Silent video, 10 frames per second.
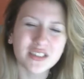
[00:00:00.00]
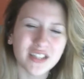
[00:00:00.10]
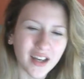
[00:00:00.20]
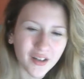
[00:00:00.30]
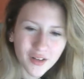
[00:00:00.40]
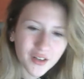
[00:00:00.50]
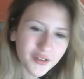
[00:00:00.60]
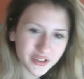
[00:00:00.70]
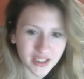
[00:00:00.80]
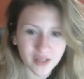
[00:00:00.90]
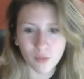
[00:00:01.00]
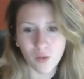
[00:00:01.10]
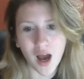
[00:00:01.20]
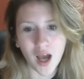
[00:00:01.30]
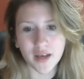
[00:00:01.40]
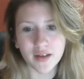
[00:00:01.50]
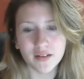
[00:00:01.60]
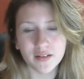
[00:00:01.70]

and I don't understand why.